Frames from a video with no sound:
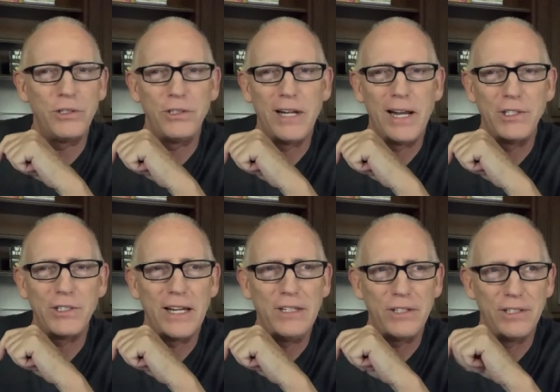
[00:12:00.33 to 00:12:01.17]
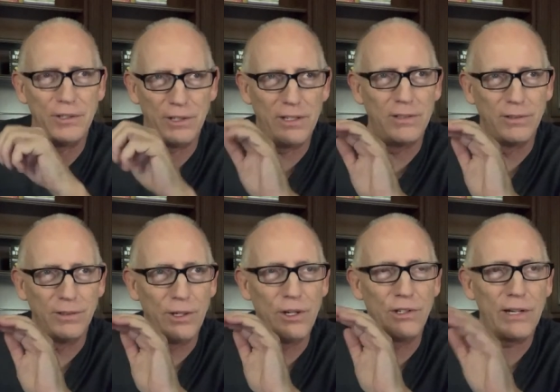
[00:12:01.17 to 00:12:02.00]
of the United States, and you didn't,
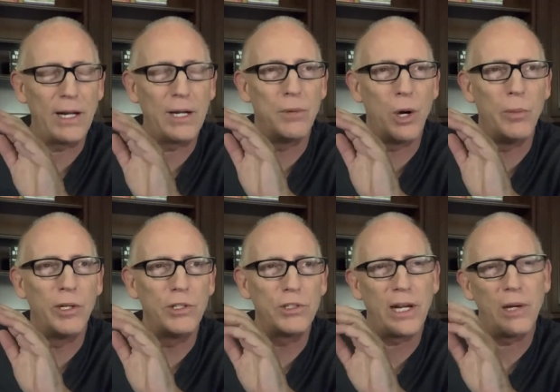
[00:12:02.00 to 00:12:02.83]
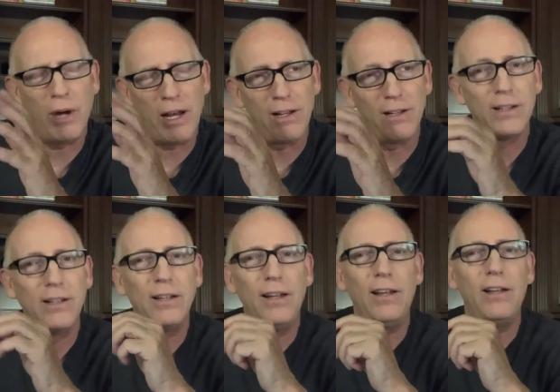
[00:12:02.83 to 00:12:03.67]
you didn't take a moment to say, well,
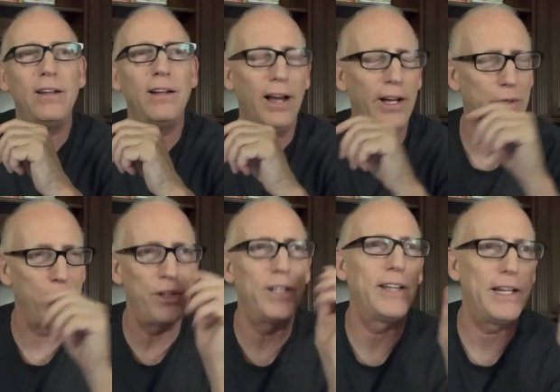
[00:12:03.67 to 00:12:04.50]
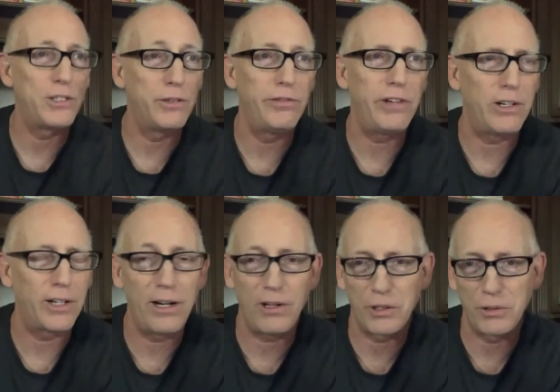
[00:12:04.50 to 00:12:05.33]
I don't think that's a fair
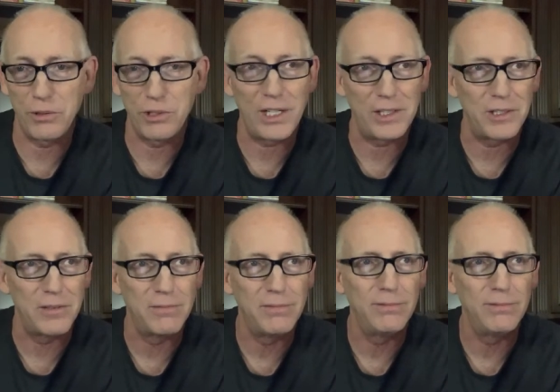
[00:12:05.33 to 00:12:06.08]
characterization.